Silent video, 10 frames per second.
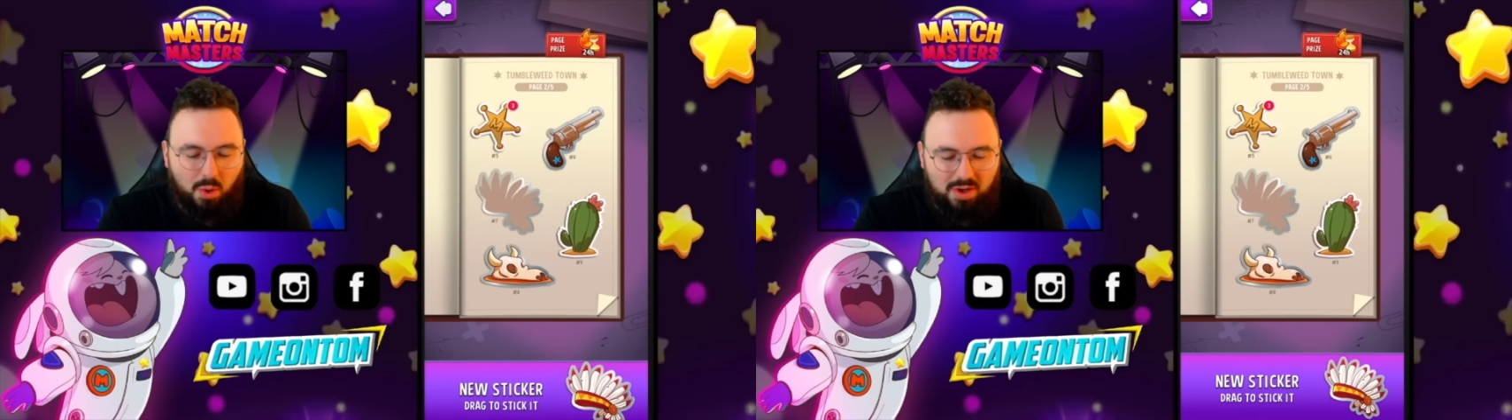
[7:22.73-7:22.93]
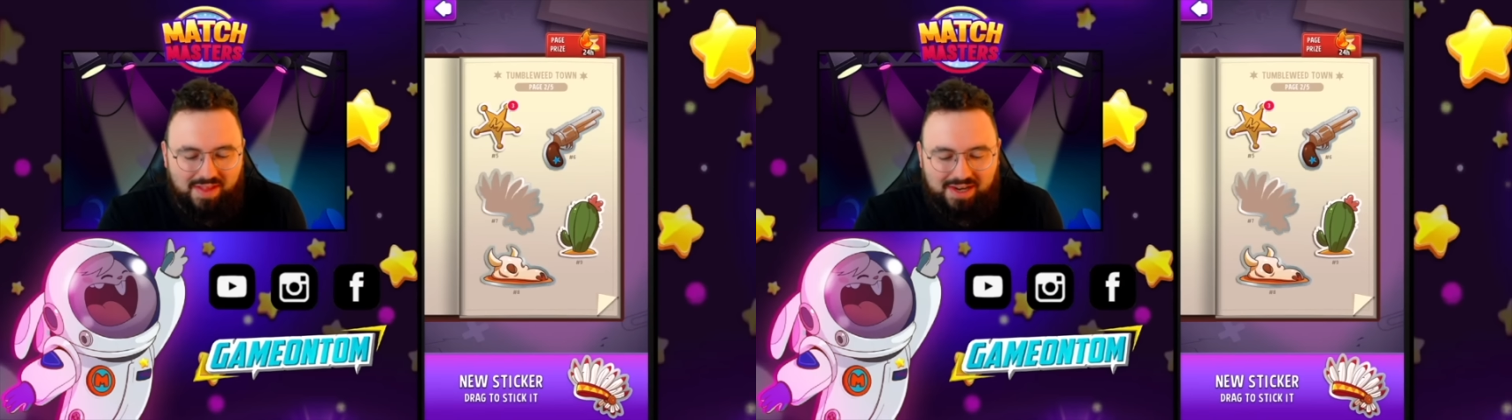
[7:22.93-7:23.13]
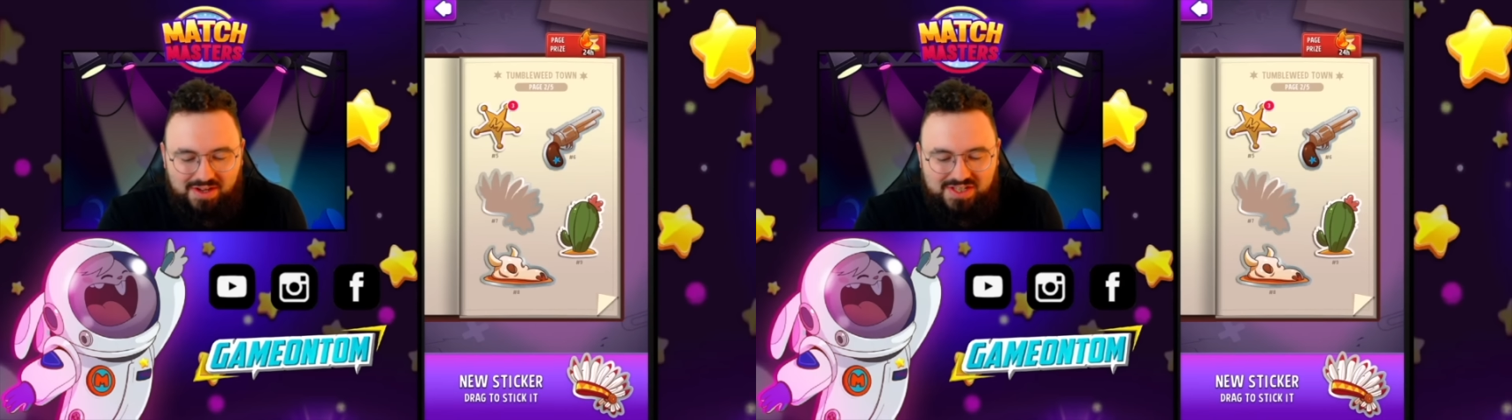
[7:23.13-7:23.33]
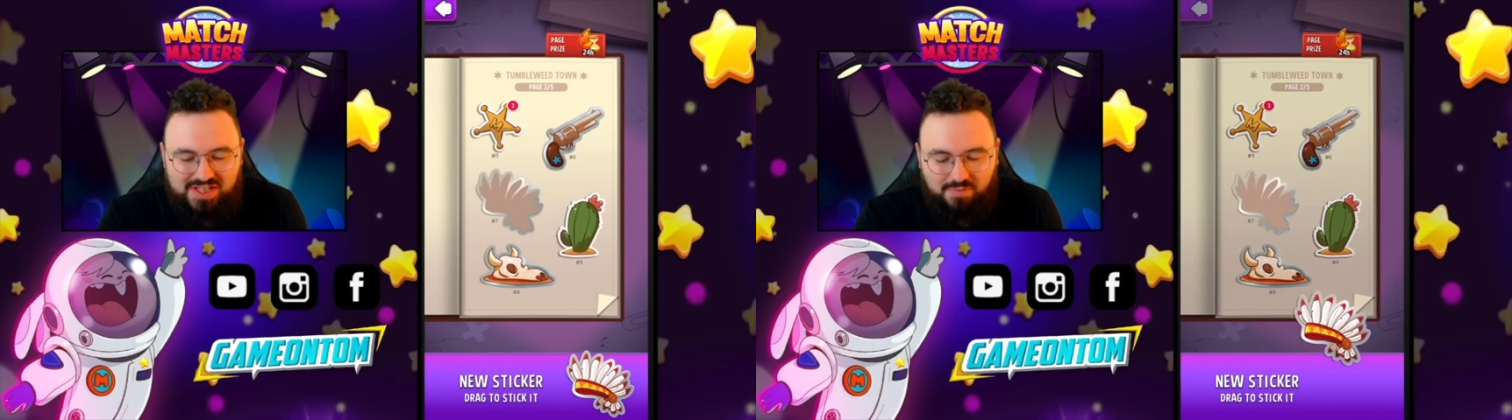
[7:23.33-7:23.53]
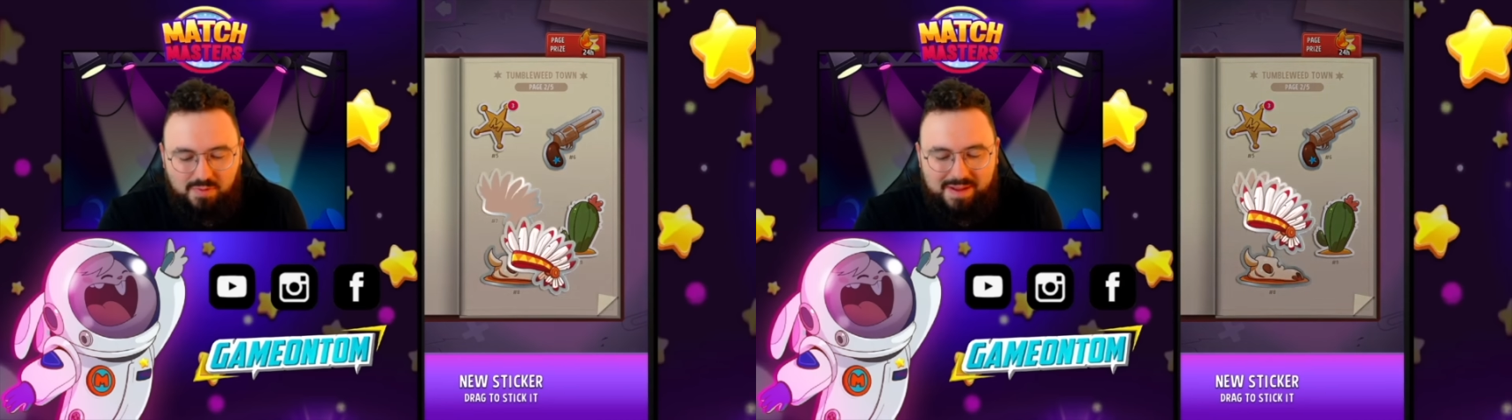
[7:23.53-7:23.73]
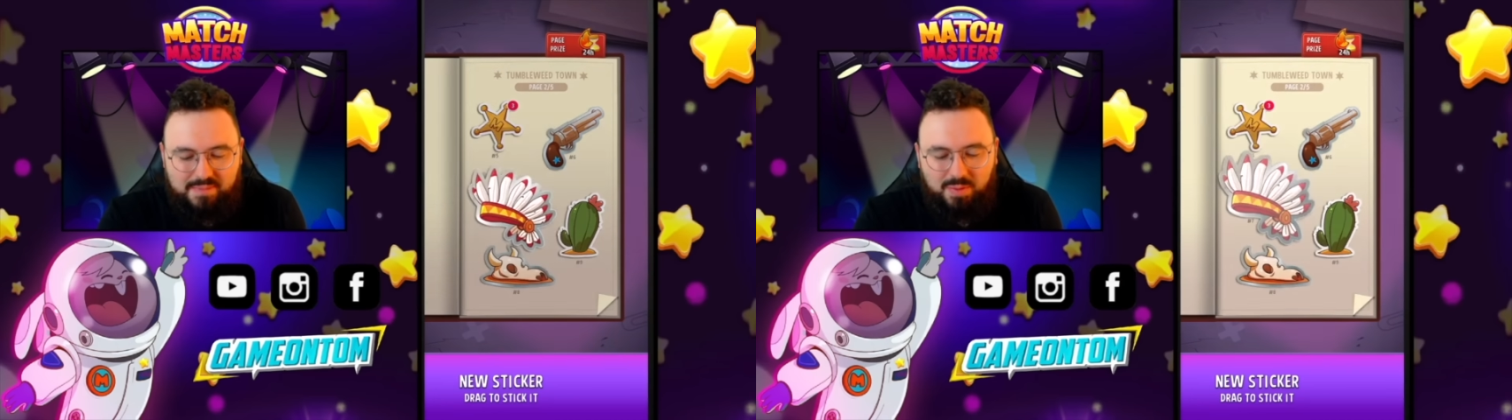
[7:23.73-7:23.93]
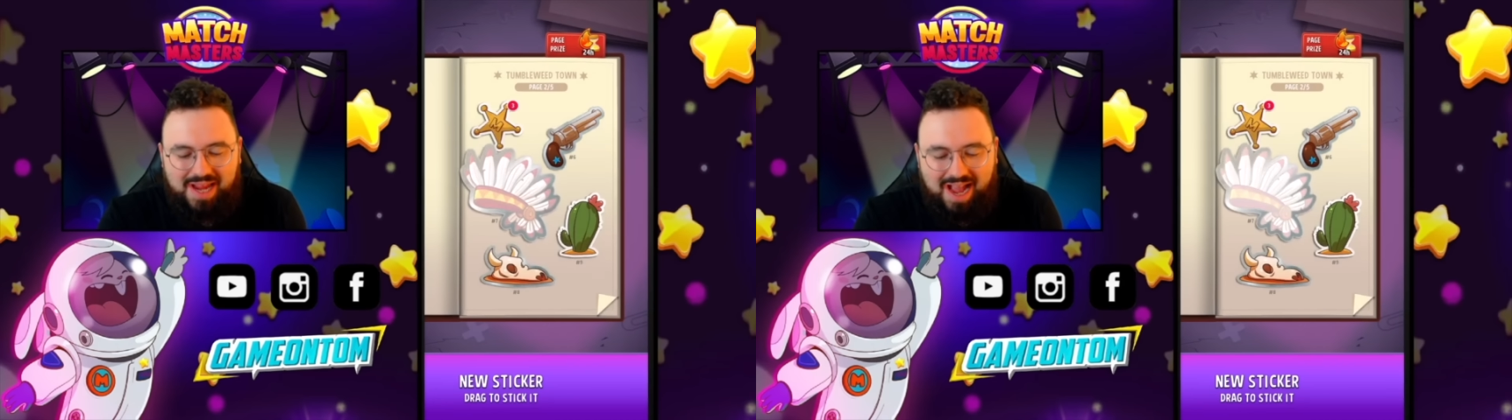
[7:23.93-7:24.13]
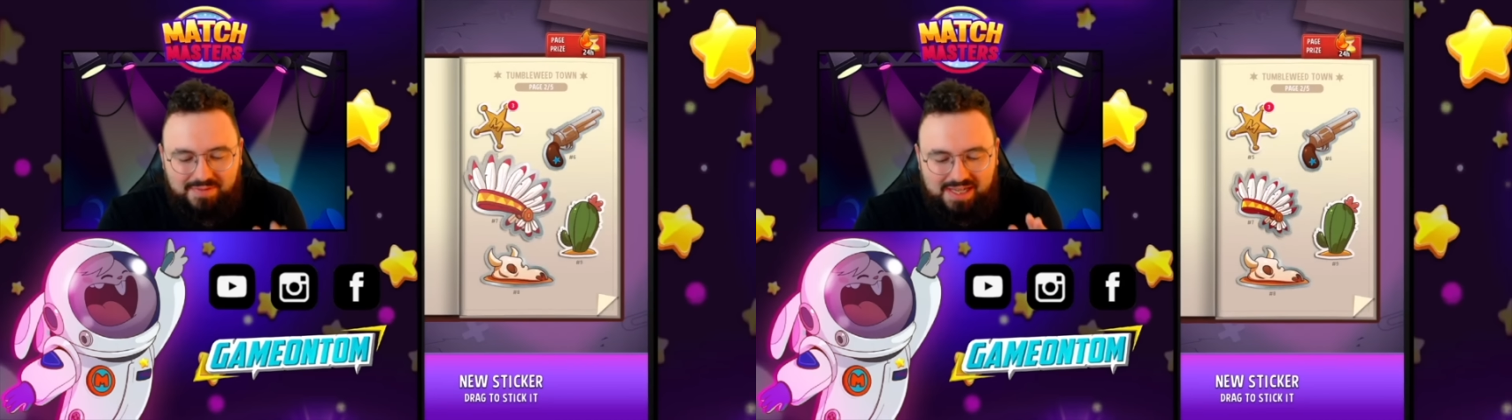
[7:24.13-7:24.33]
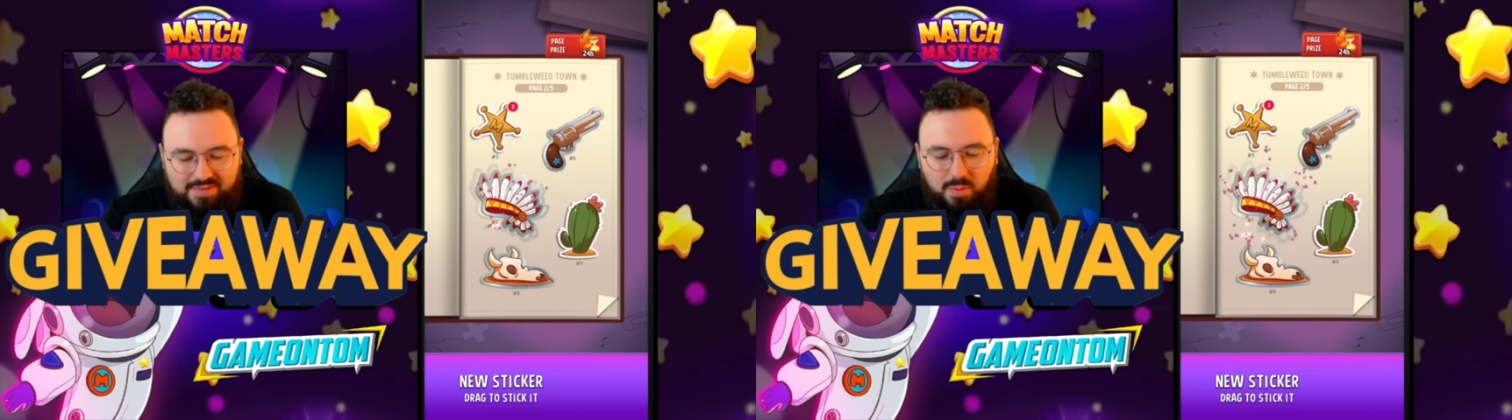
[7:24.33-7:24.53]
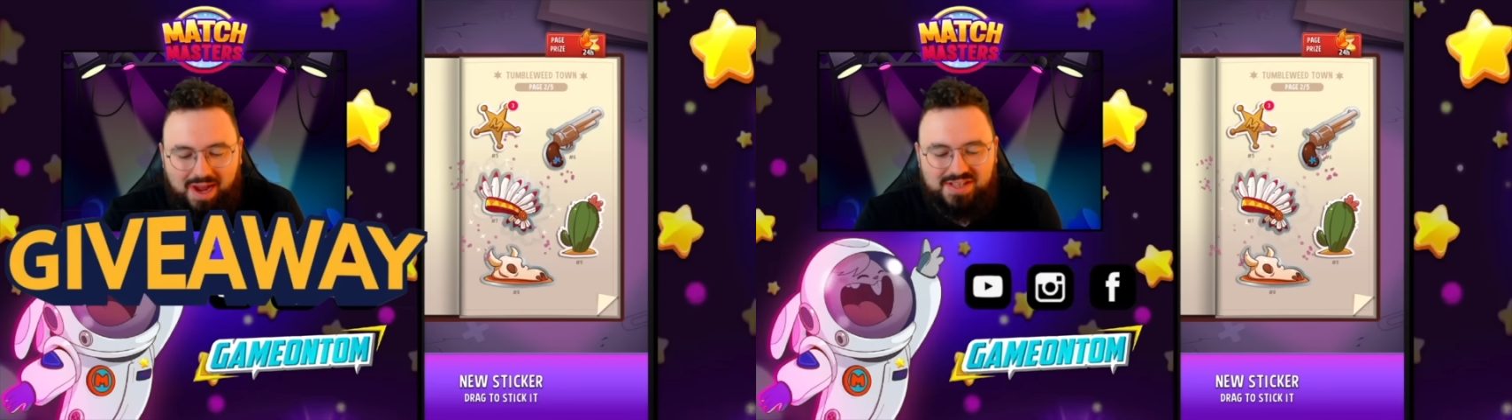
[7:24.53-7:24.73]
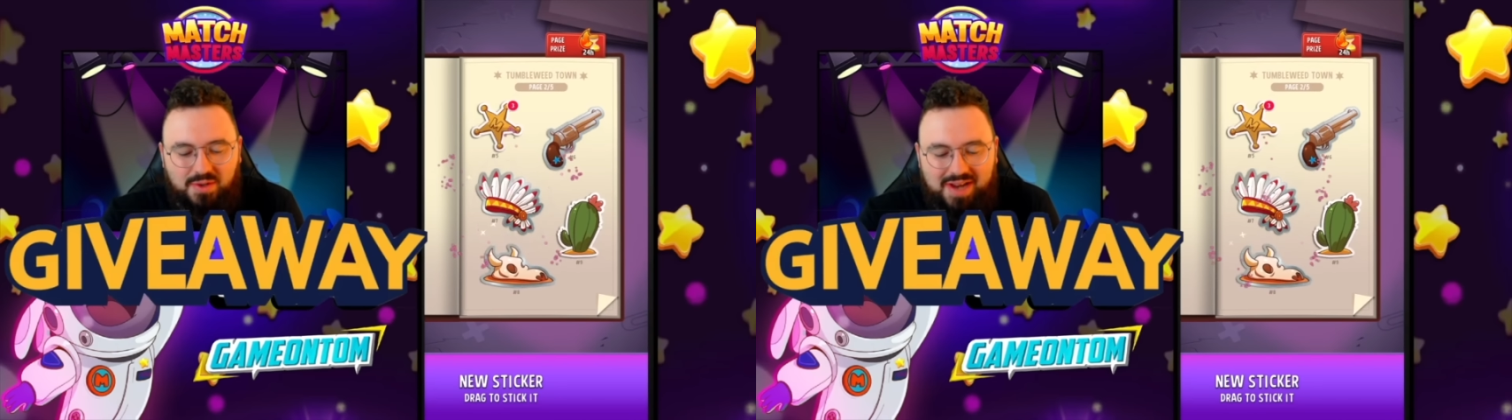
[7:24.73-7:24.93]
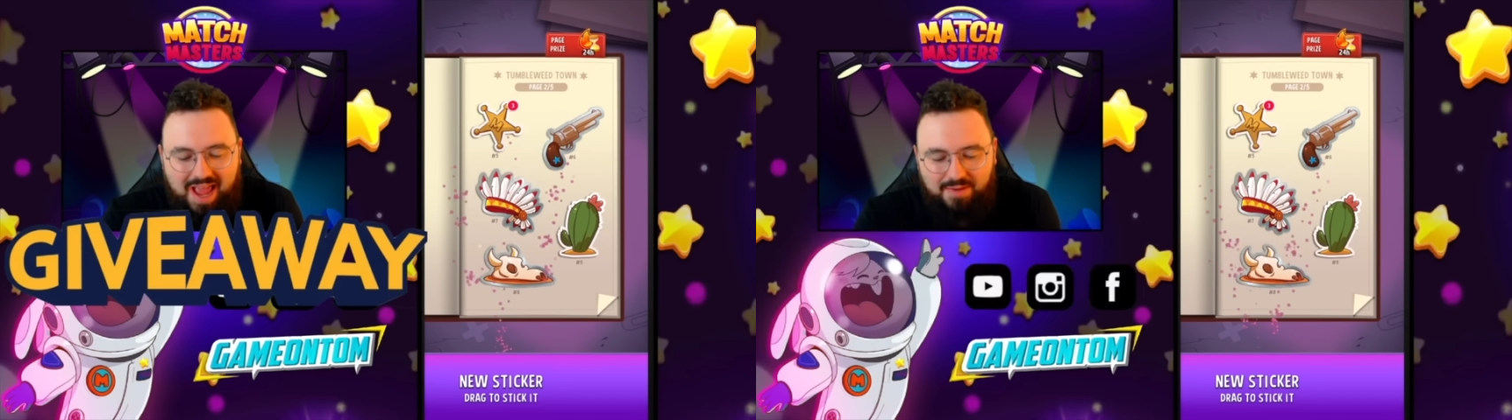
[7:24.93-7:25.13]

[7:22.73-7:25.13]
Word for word: all of that good stuff, remember we have giveaways on